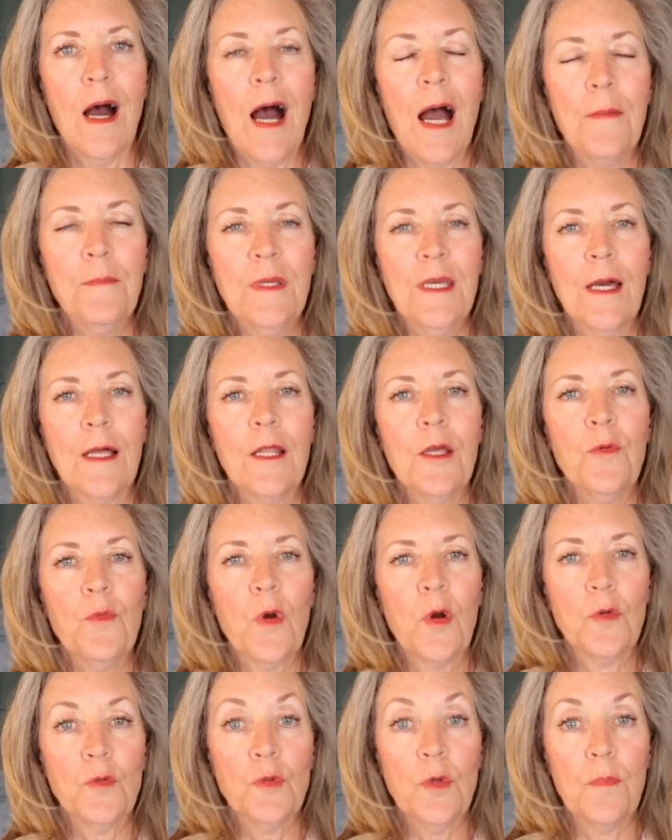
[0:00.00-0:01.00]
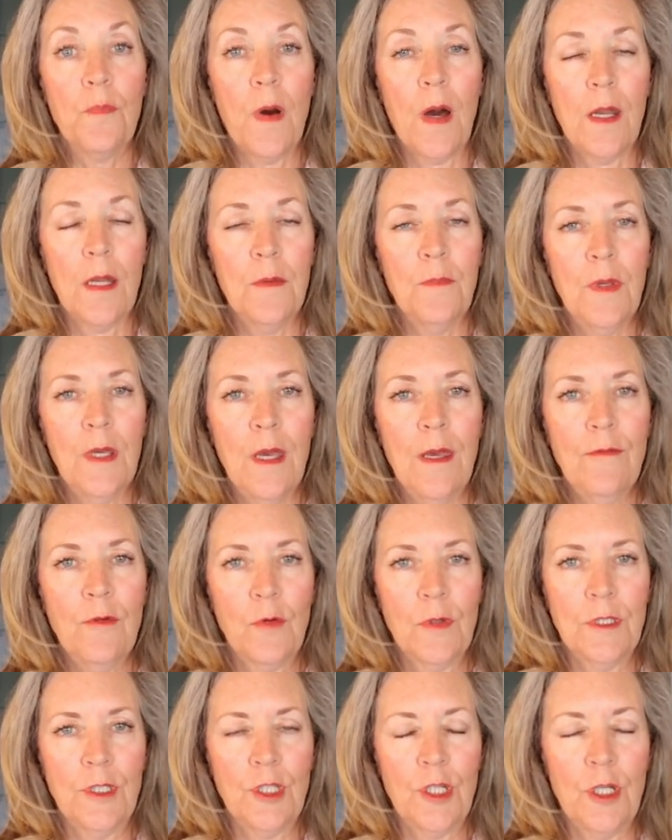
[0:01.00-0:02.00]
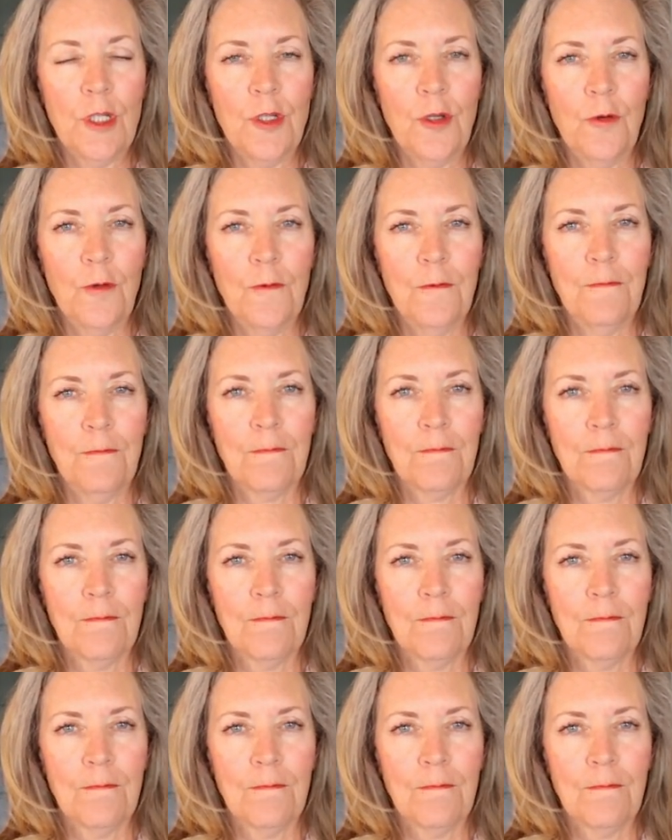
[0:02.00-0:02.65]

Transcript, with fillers: I'm Kelly Rhodes with Body and Behavior Institute.